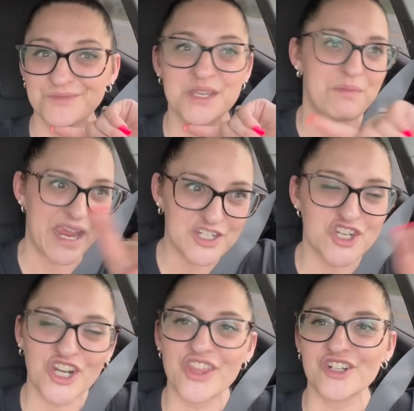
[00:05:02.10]
to make
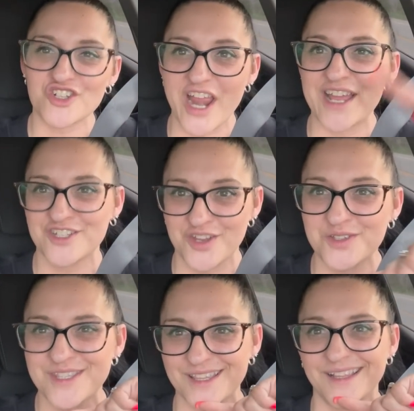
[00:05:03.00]
sure their trash
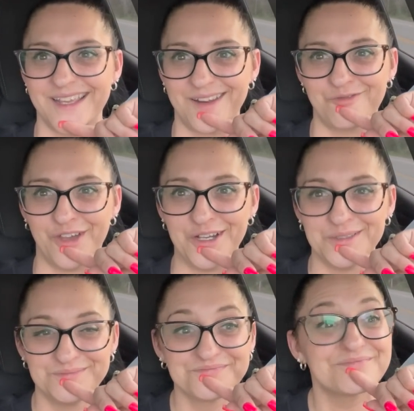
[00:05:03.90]
goes to the landfill.
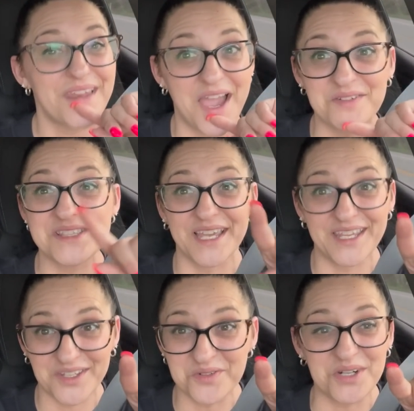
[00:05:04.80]
I was
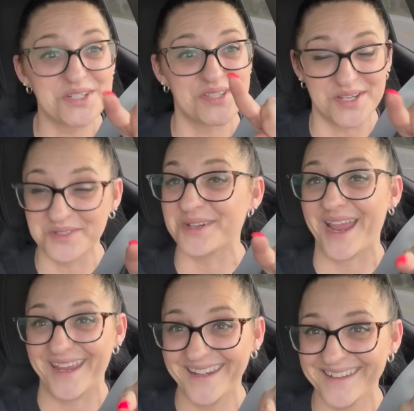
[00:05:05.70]
like, you are so
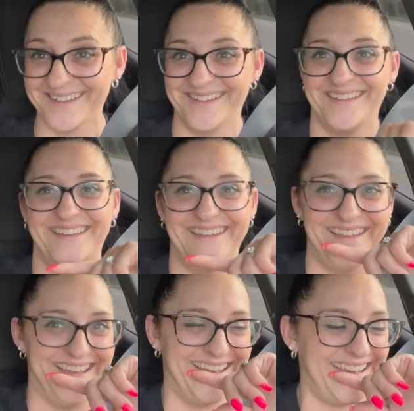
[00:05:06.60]
right.
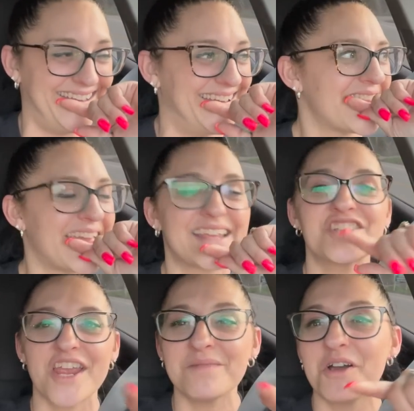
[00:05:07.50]
Like,
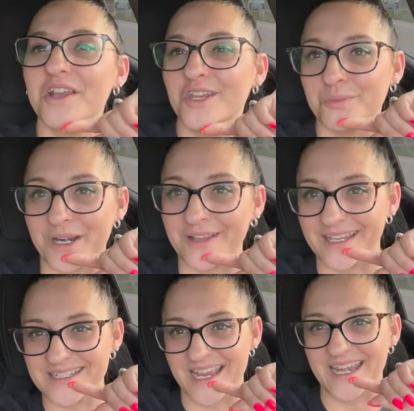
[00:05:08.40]
shame on you,
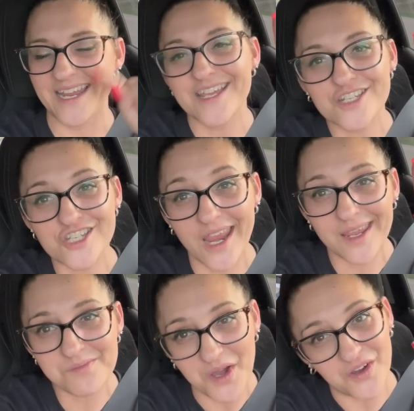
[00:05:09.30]
Burlington.
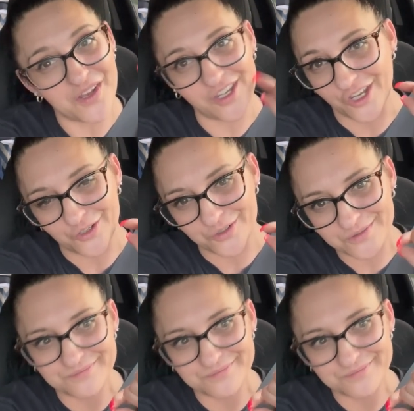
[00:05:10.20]
Shame on you.